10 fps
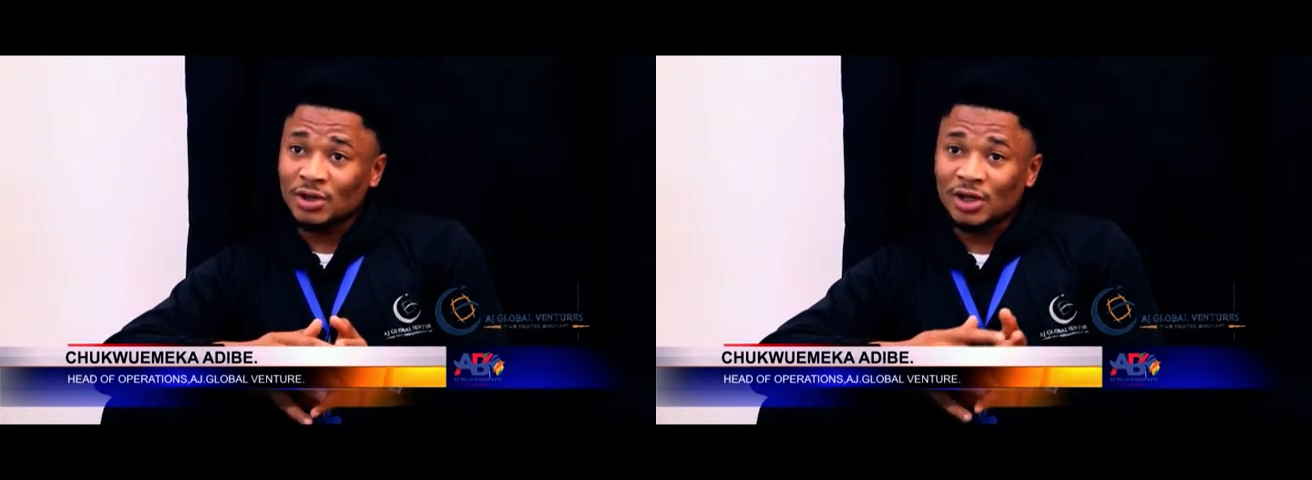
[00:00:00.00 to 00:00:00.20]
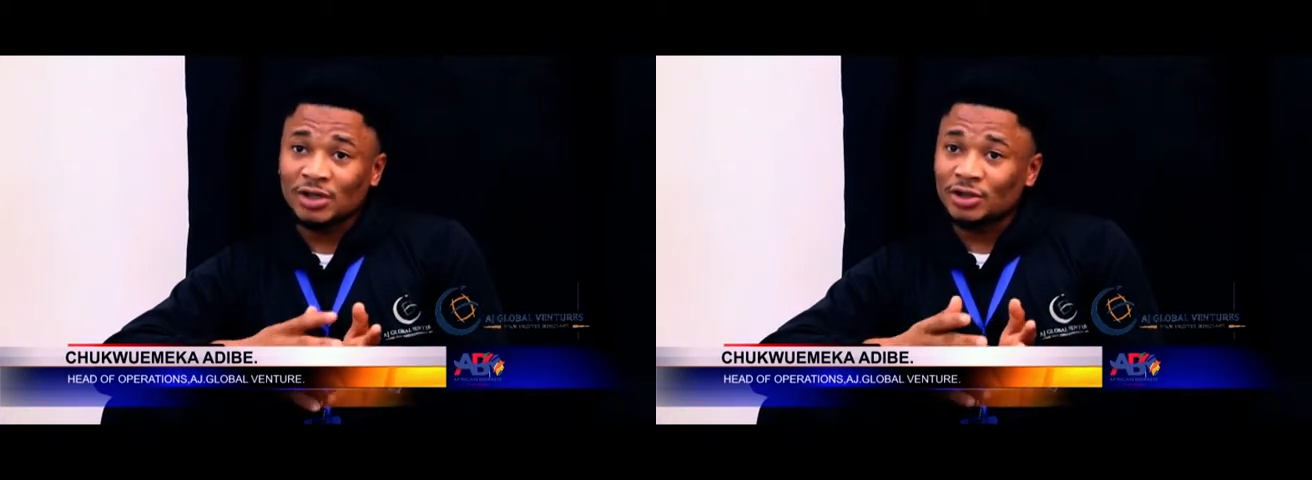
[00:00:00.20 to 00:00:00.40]

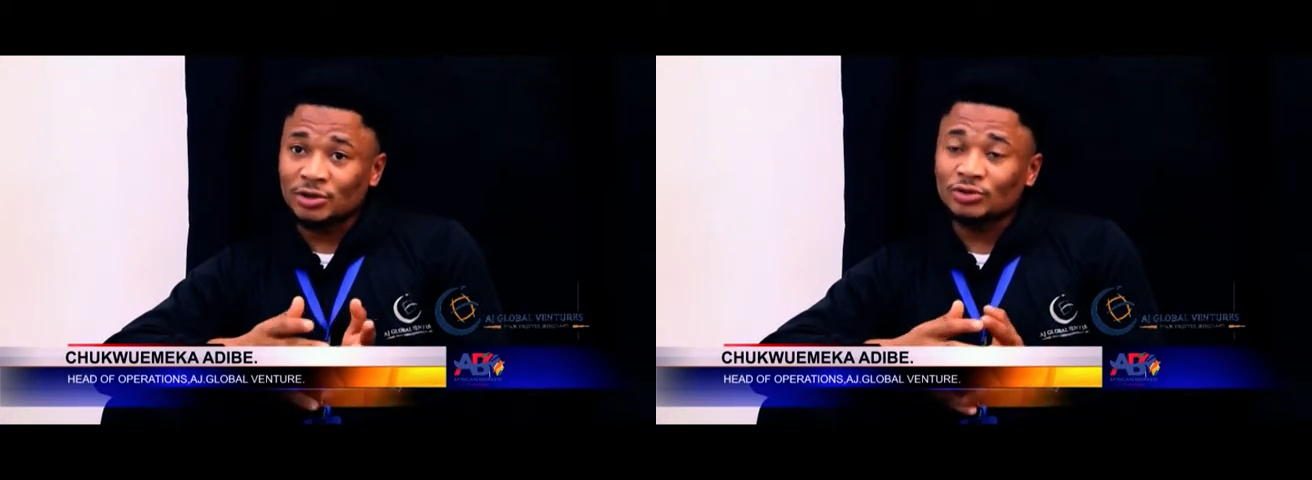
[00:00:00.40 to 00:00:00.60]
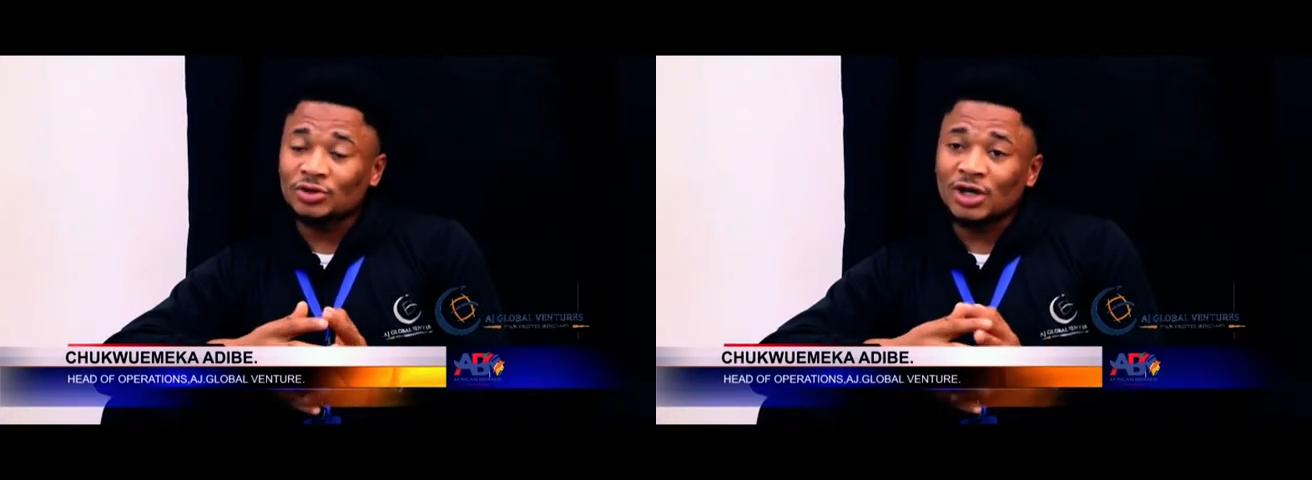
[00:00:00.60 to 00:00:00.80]
And
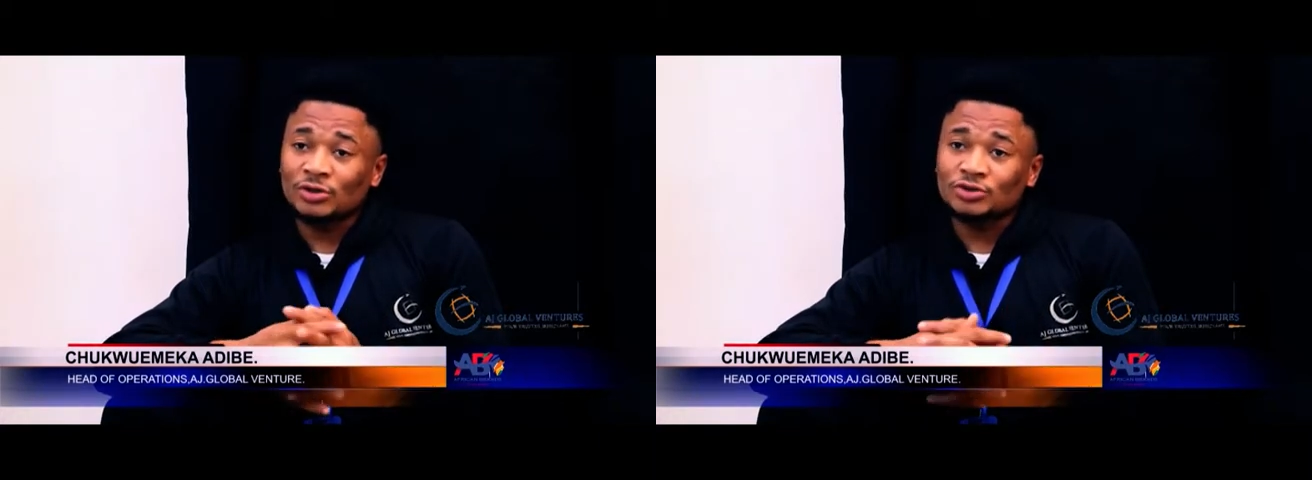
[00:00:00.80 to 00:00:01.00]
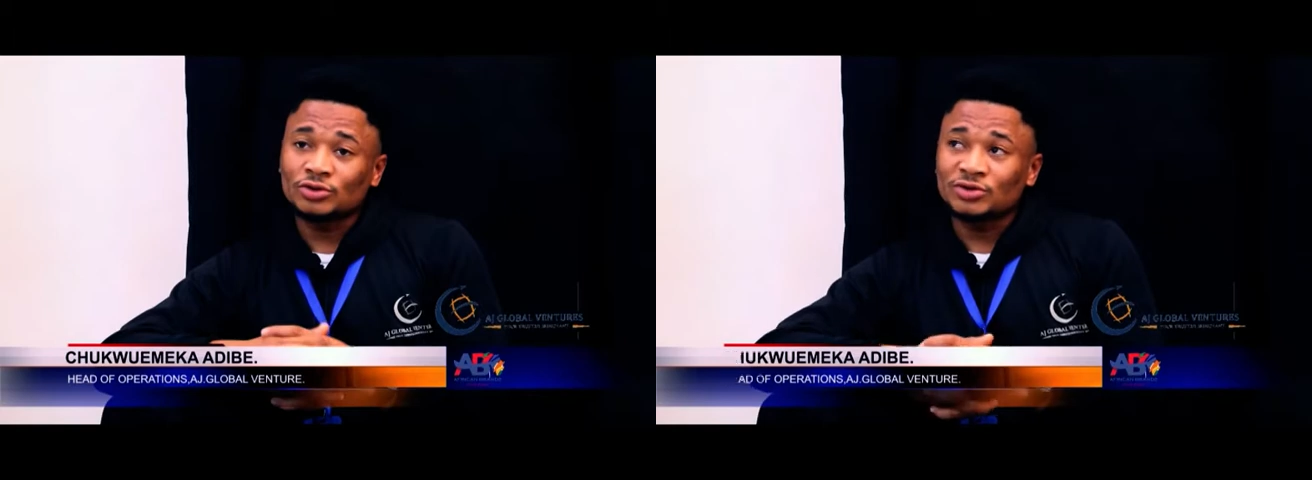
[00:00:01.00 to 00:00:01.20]
in no
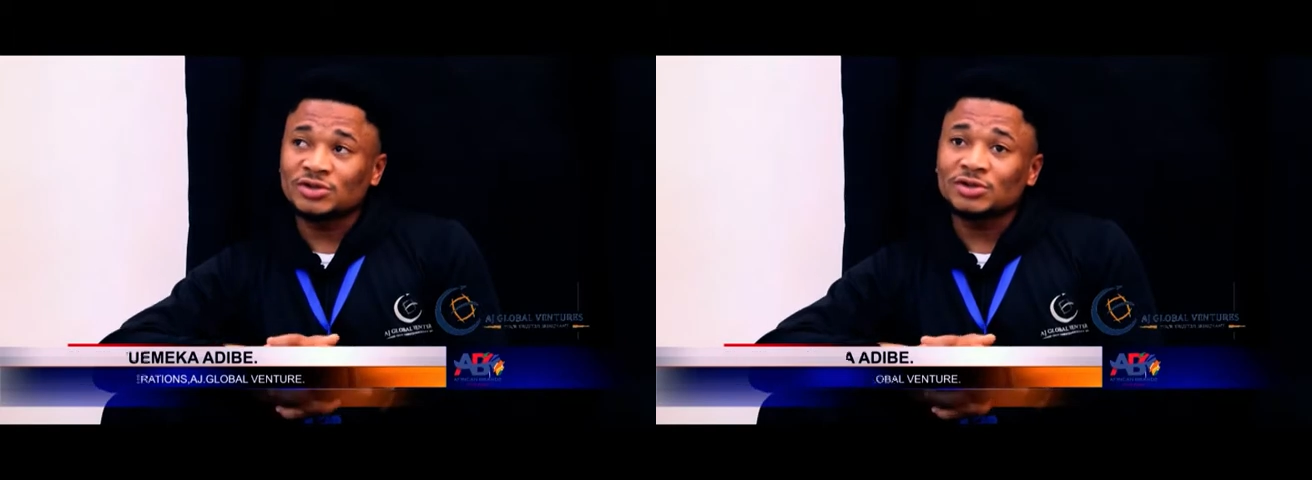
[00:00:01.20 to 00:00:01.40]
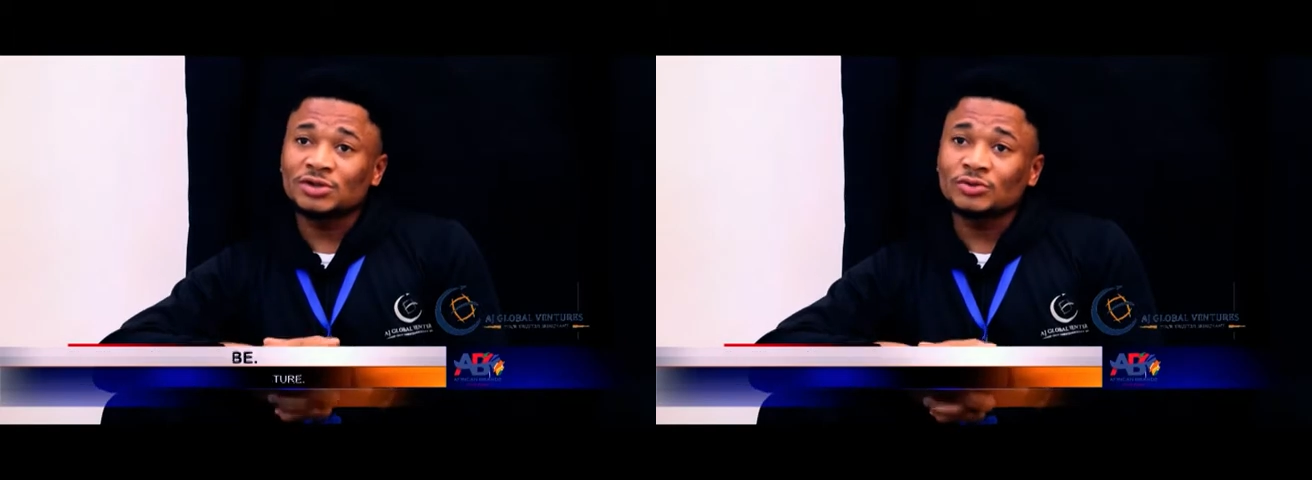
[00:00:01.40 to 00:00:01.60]
doubt, we would
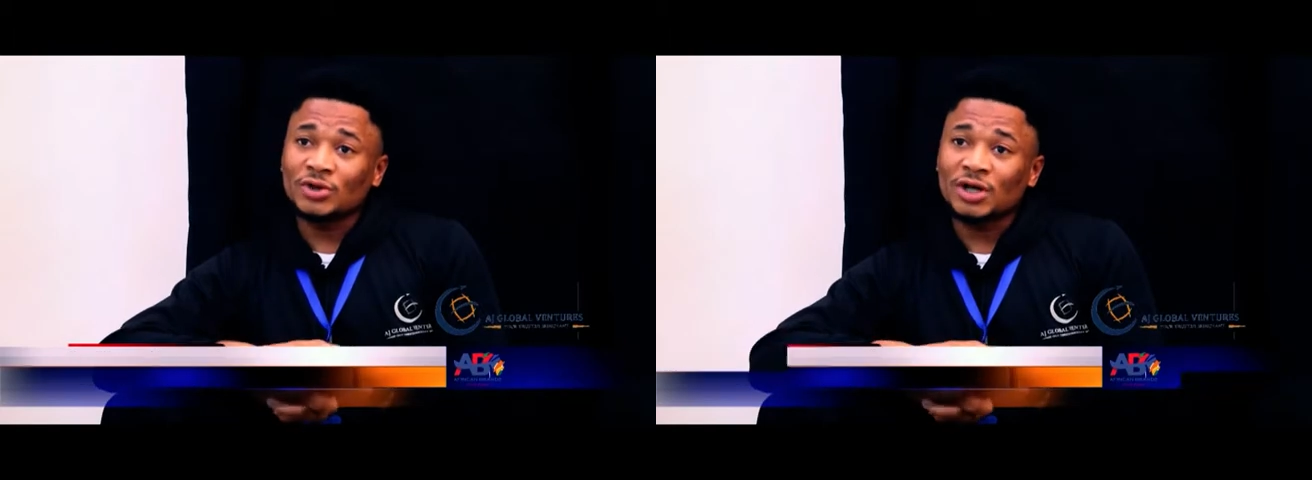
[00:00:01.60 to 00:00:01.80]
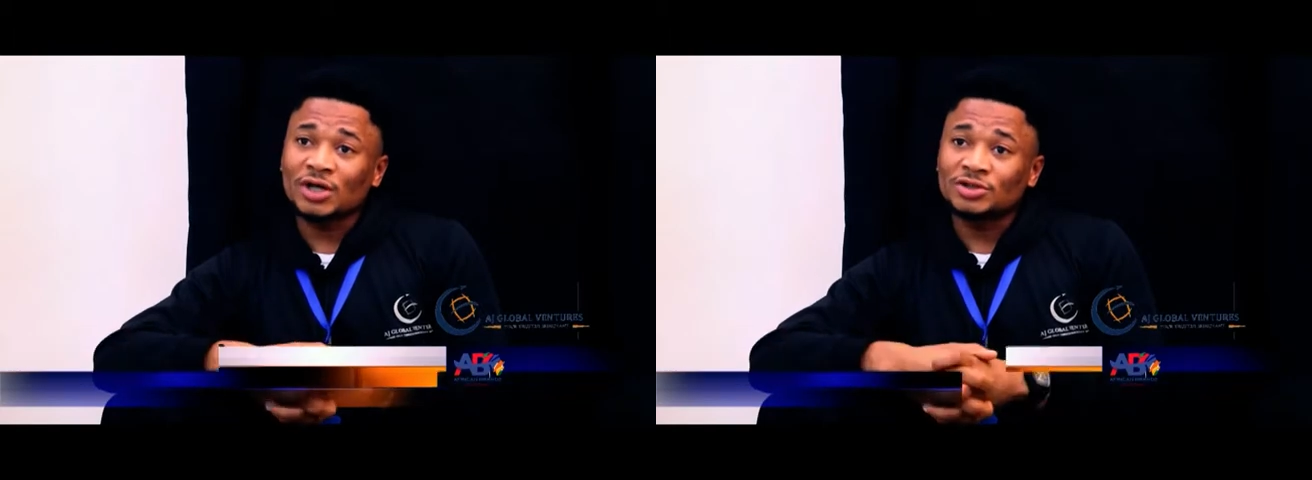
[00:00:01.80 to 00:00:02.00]
say we
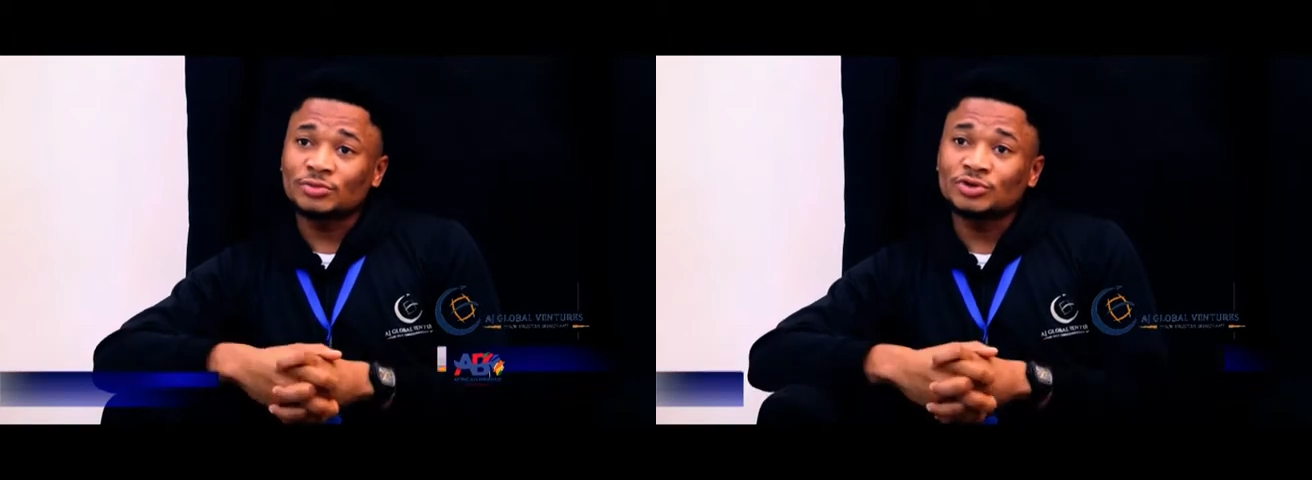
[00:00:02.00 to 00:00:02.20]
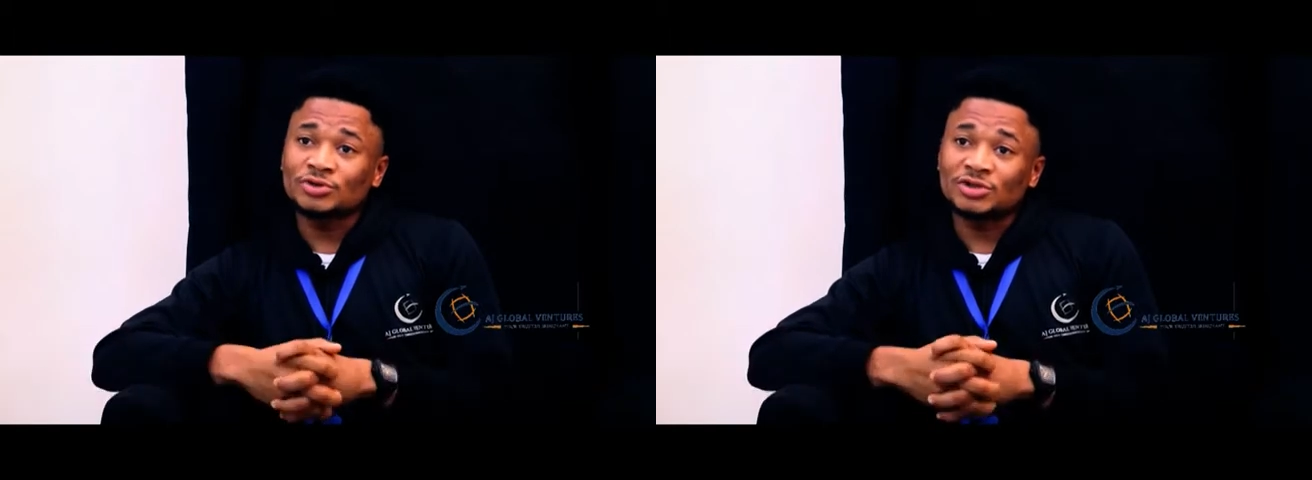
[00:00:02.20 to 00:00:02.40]
can attribute